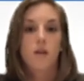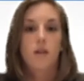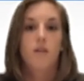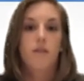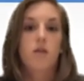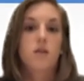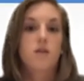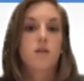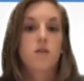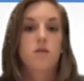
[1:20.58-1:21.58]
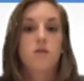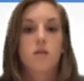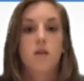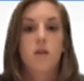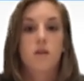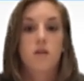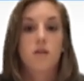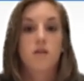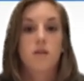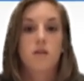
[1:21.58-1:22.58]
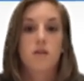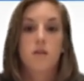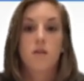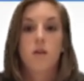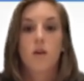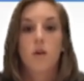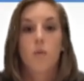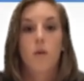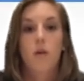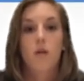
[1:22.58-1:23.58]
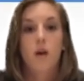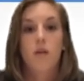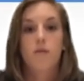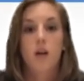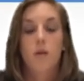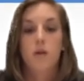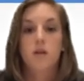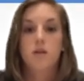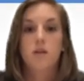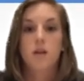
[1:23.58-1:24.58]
The Falcons also started their season with a lot of dominance,